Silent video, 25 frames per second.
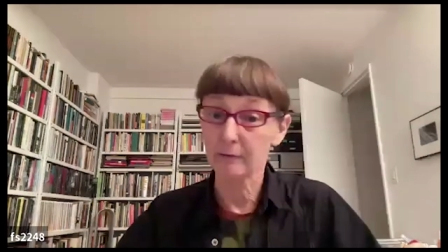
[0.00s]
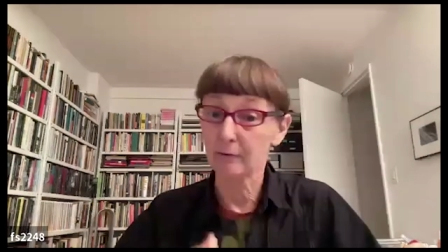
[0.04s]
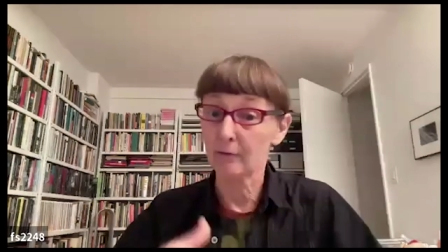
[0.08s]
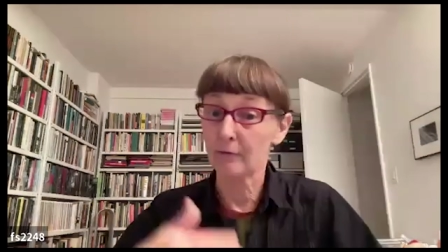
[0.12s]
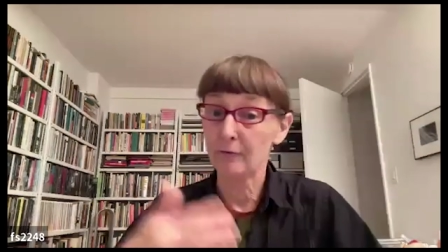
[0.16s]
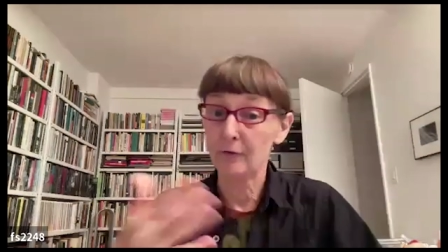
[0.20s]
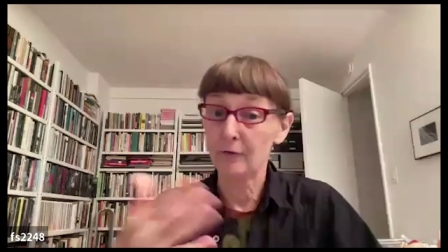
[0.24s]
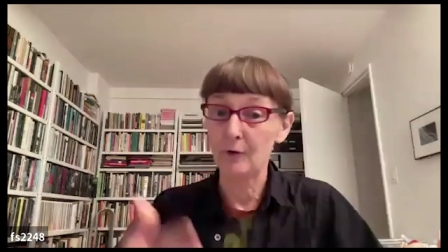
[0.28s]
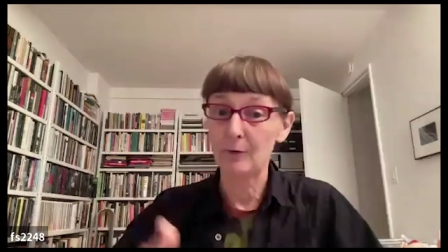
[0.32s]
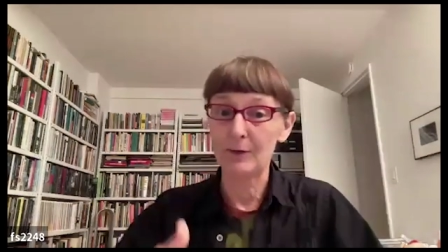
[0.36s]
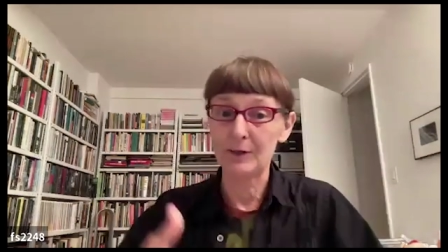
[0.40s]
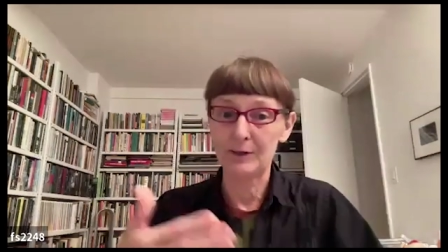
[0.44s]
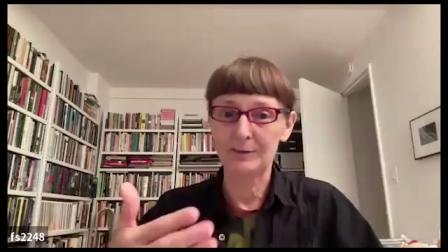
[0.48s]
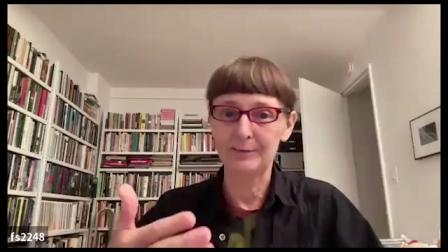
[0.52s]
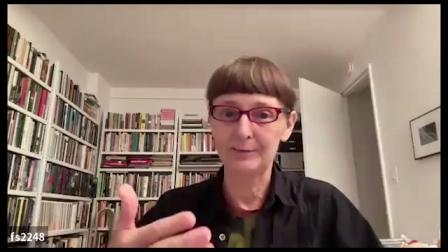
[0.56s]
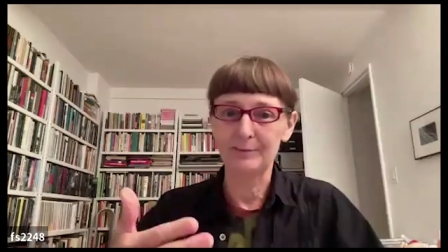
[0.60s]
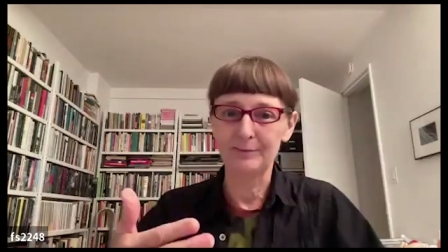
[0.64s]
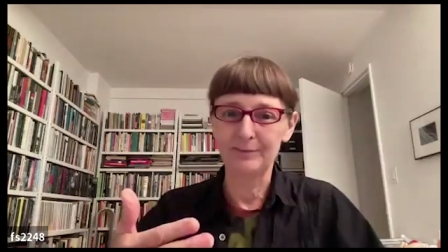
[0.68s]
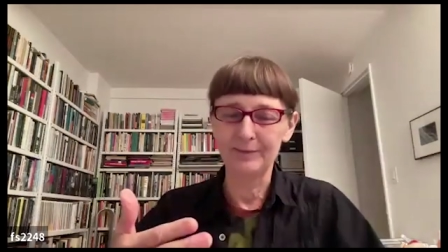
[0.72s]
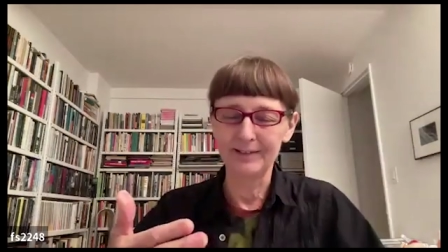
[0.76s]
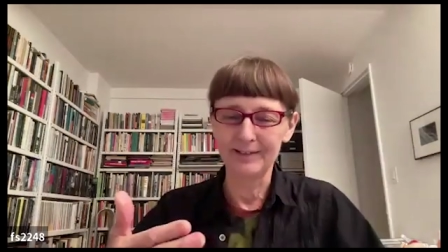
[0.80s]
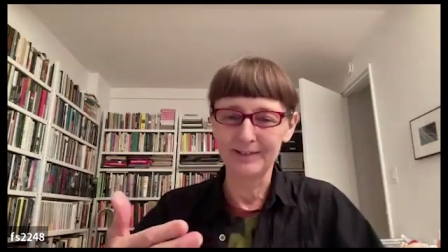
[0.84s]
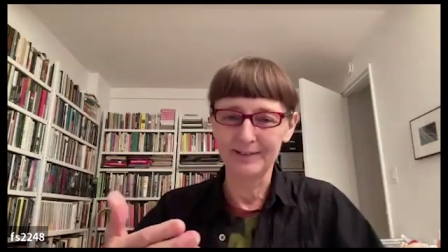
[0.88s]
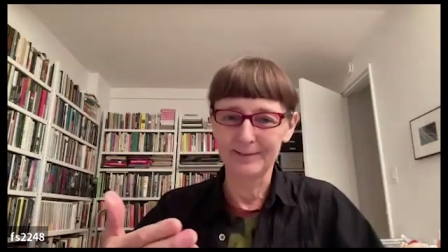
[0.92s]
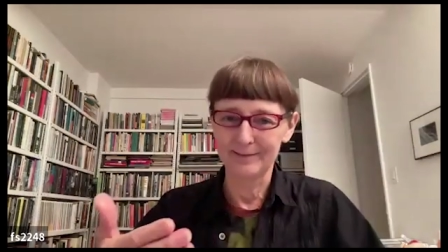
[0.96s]
The review is,
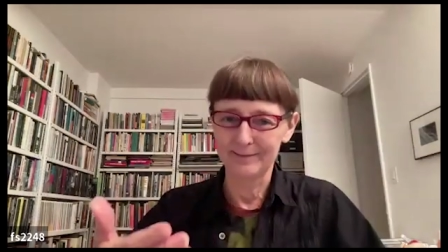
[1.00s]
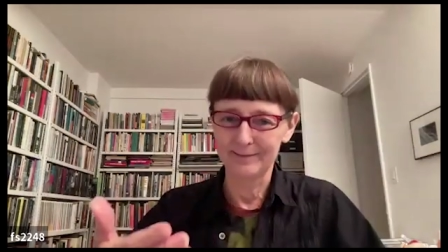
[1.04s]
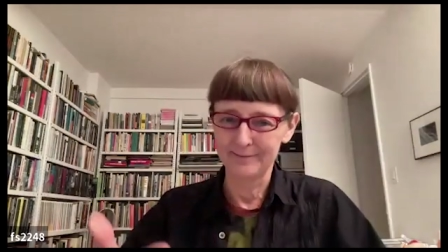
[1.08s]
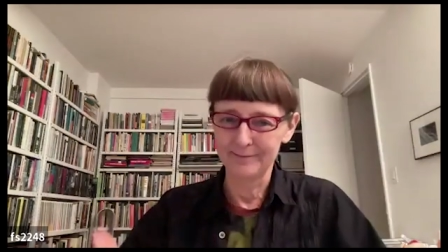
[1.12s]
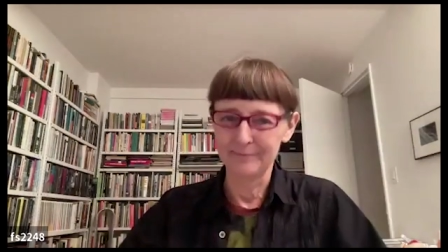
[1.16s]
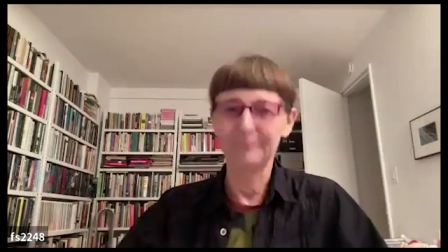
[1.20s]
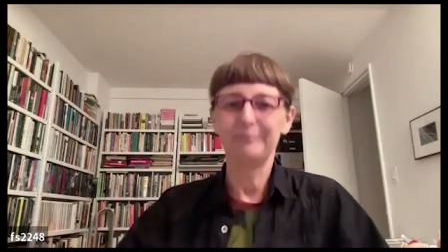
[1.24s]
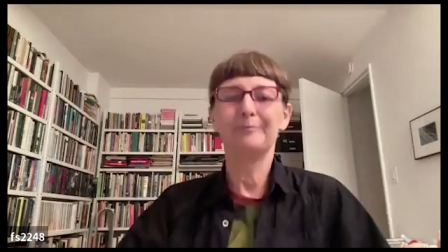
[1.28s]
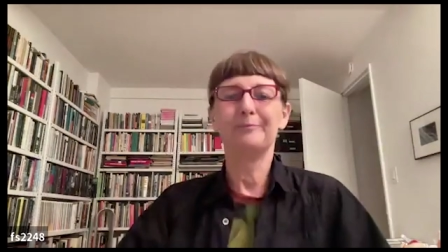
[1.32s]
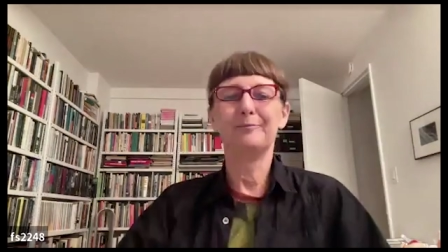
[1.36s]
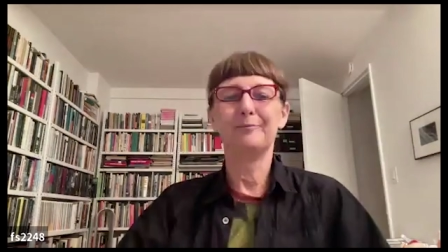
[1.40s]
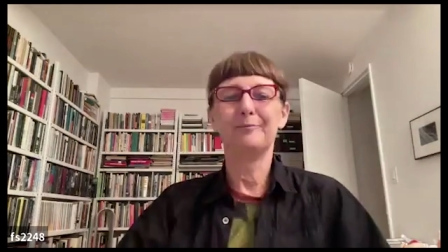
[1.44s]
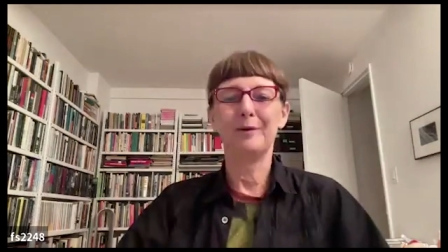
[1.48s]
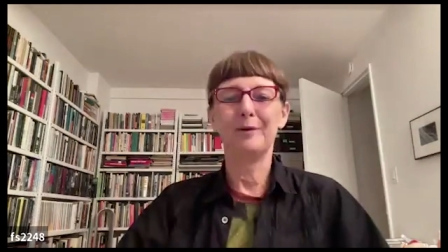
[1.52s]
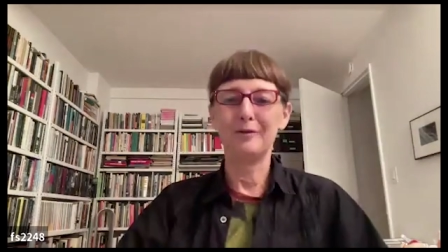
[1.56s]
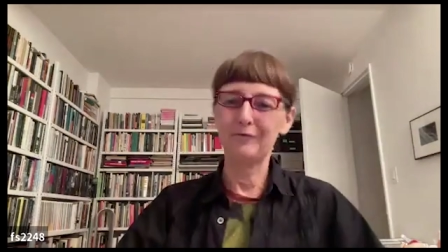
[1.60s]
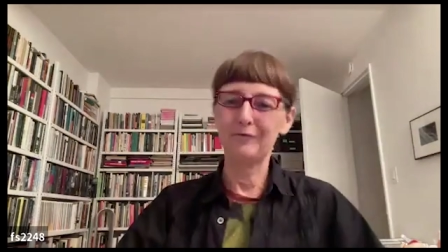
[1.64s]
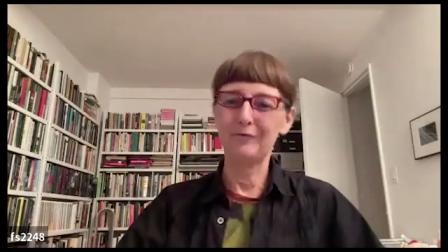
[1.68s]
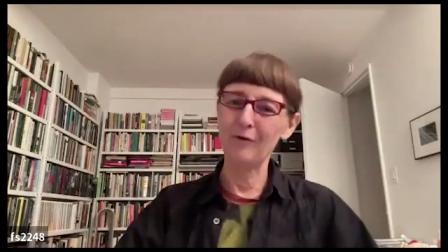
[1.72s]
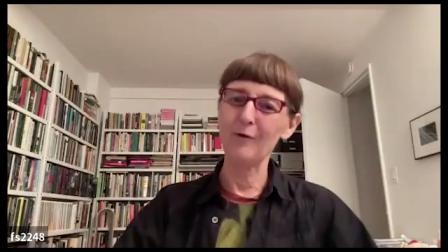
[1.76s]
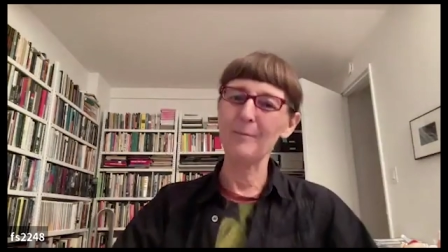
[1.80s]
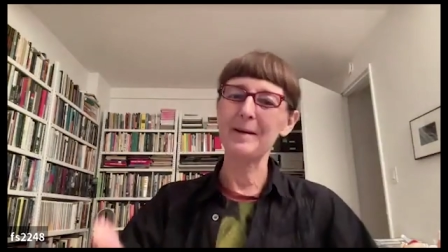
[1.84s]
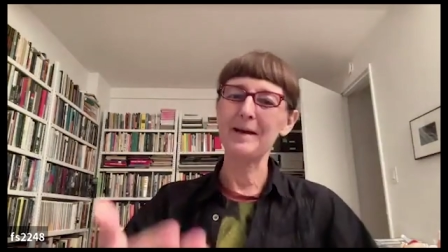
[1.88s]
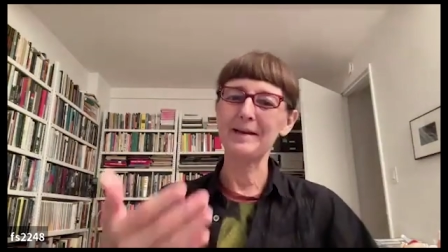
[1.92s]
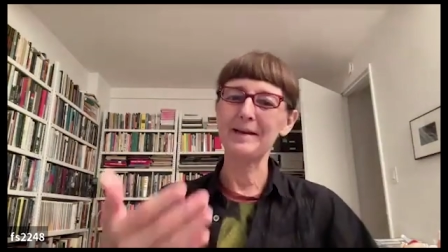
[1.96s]
is one
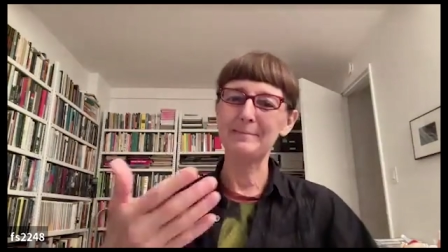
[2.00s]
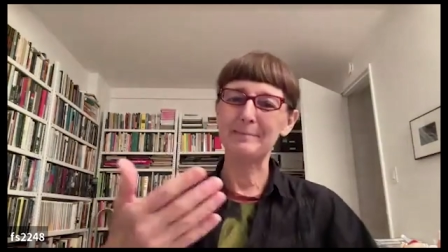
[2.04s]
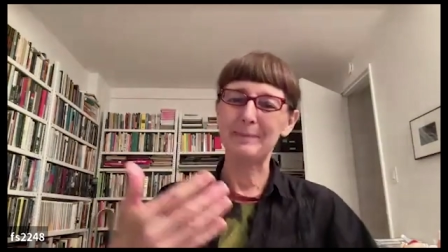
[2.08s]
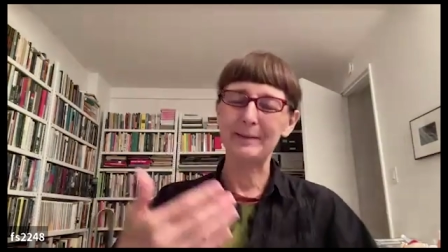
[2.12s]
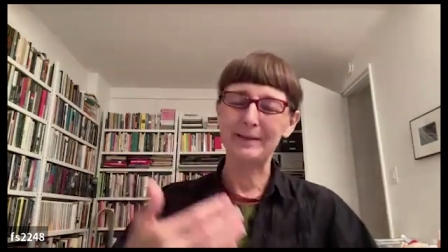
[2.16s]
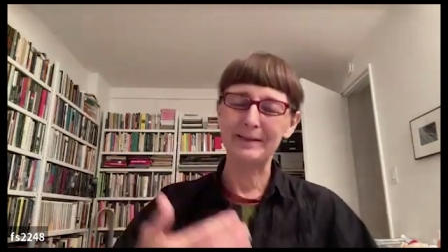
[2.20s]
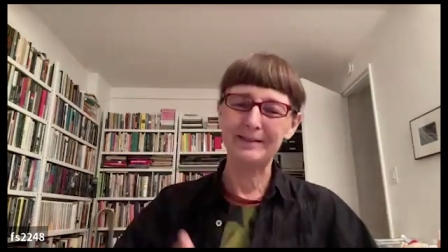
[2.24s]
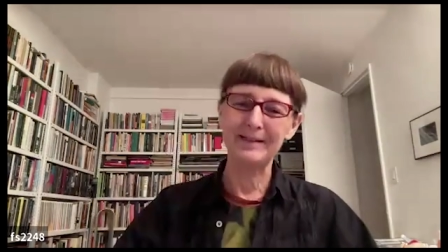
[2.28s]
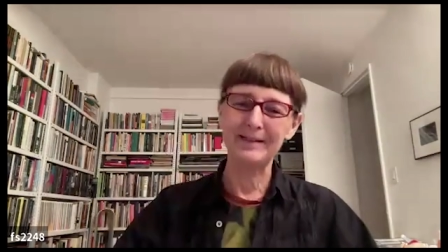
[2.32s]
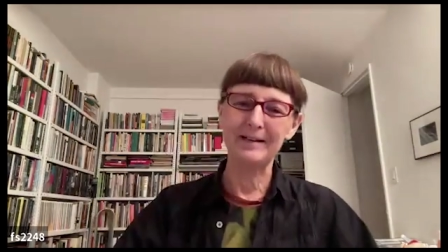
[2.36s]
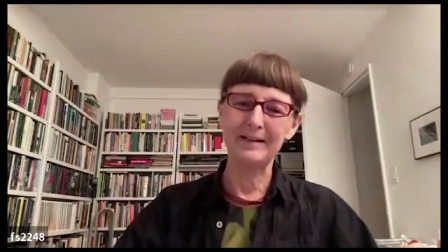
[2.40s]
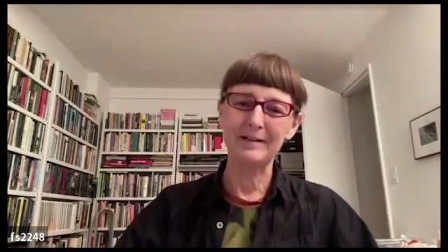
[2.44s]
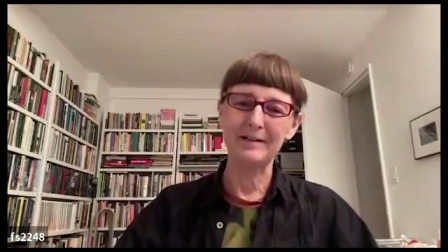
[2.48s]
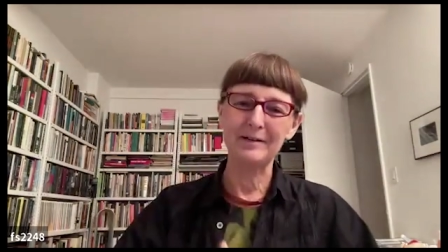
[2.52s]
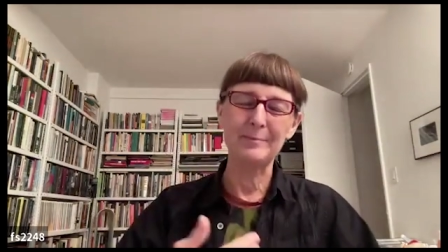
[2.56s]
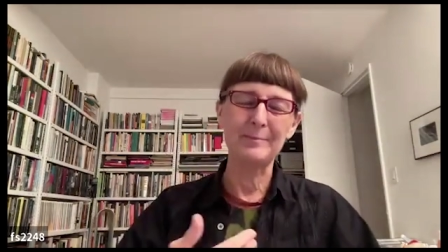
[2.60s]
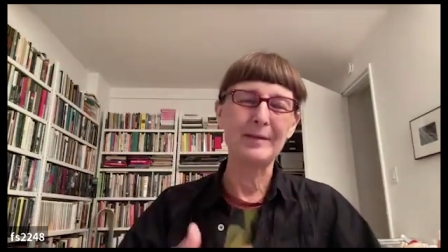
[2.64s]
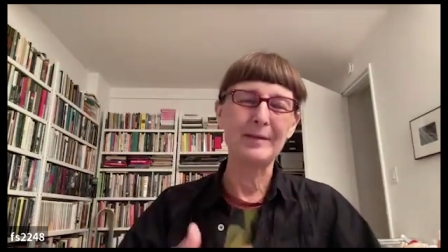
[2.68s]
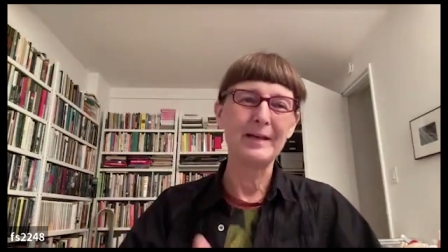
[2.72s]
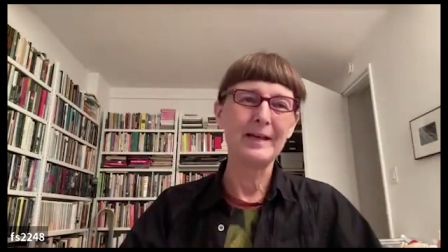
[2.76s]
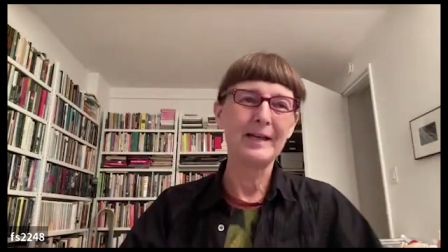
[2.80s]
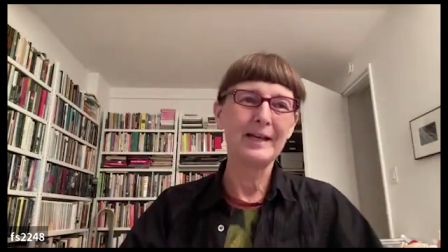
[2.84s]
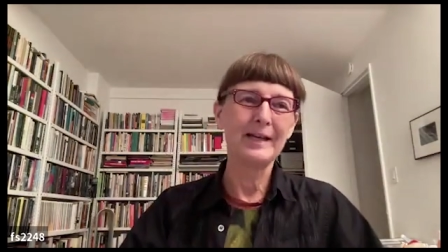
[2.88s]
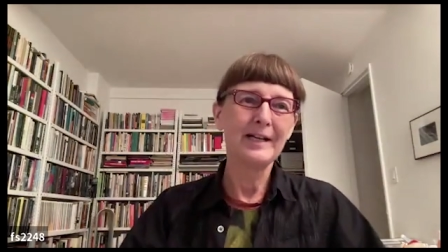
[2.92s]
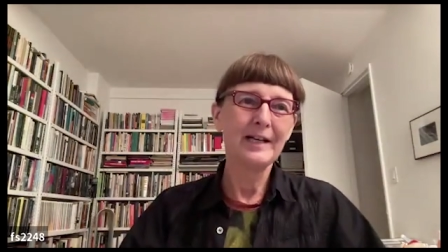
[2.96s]
format, but
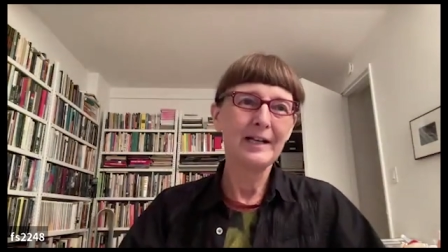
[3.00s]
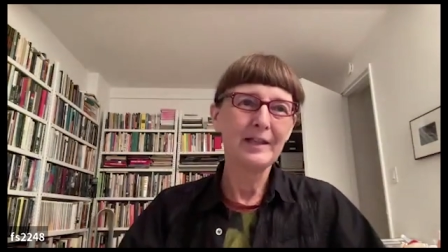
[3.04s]
um,